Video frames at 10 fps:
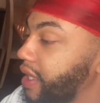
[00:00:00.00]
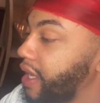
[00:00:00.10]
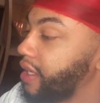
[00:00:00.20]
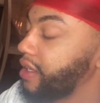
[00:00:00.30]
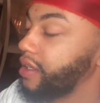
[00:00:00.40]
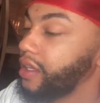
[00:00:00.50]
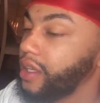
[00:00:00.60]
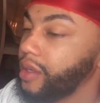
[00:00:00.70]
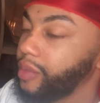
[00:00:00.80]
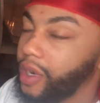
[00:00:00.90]
a lot of
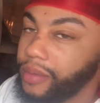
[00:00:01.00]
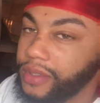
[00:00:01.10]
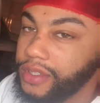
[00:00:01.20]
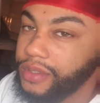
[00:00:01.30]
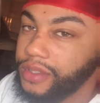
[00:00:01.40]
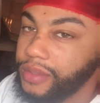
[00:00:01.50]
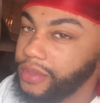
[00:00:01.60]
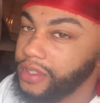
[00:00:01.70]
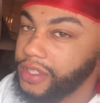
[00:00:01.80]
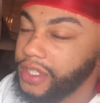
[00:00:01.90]
barbers use them.
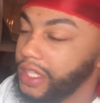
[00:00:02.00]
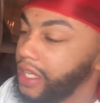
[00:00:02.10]
You'll see a